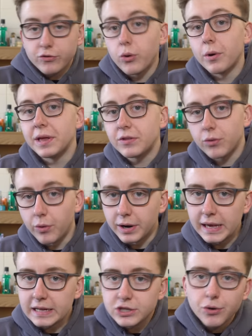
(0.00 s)

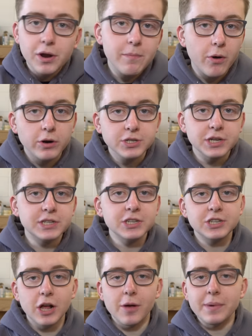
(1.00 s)
2020. It's already March, ladies
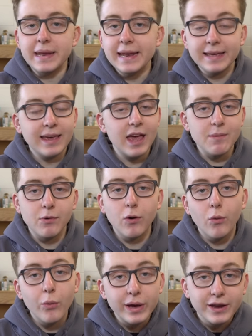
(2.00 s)
and gentlemen. It came
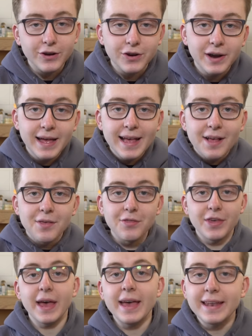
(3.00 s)
quicker
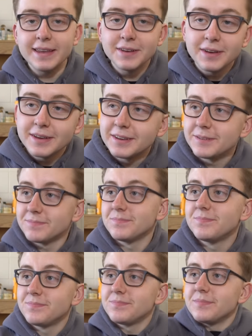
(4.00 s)
than
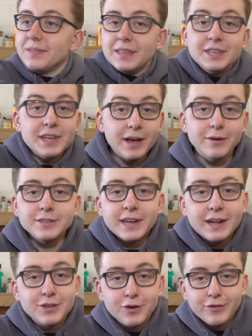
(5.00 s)
these L's
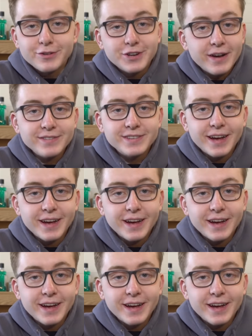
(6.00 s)
that I took for Travis